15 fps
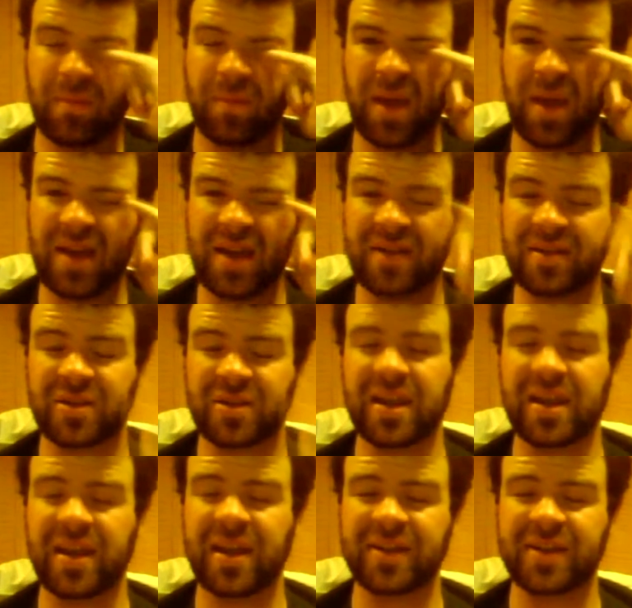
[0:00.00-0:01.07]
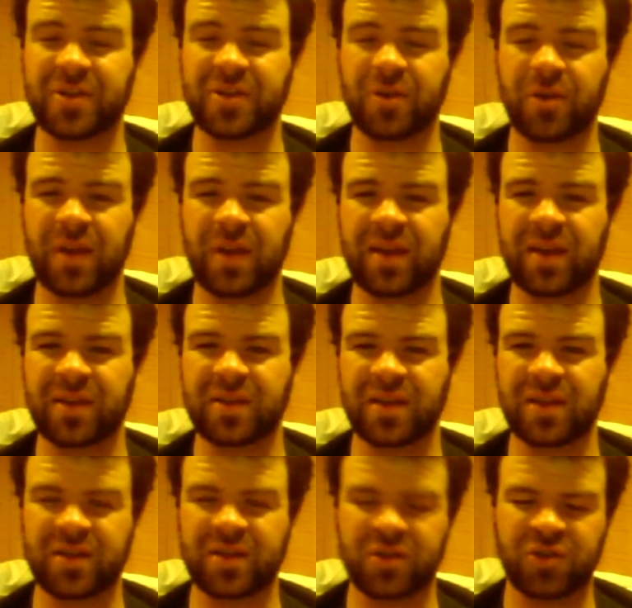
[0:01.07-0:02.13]
pay to get into and
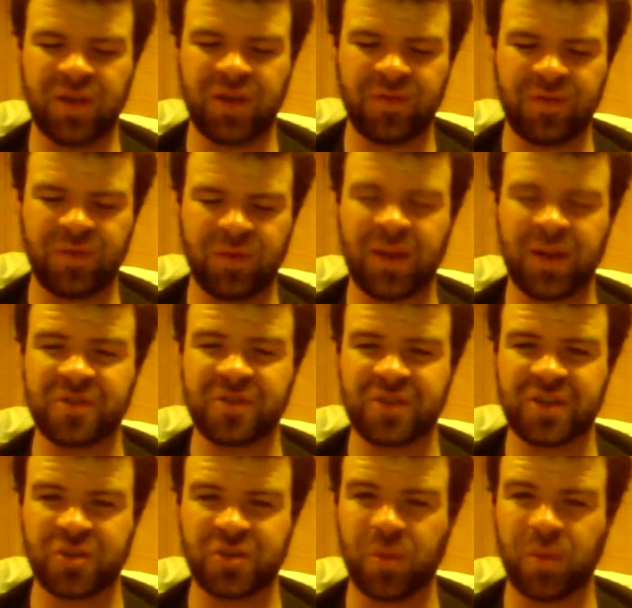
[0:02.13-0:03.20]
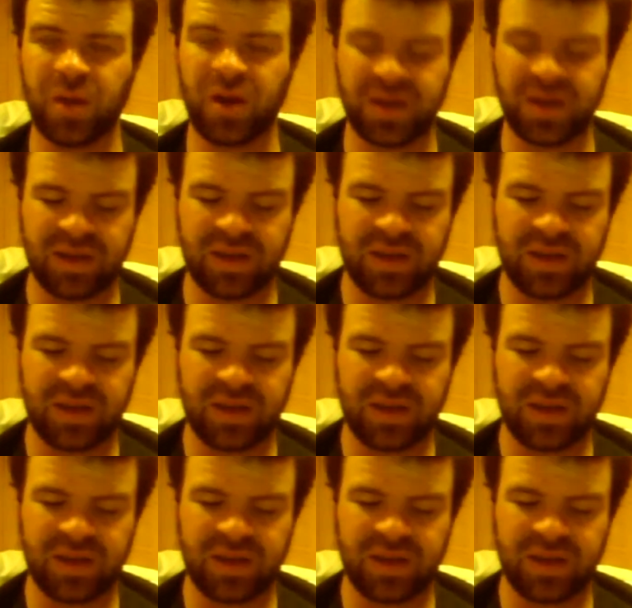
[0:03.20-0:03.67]
to travel around Central Park.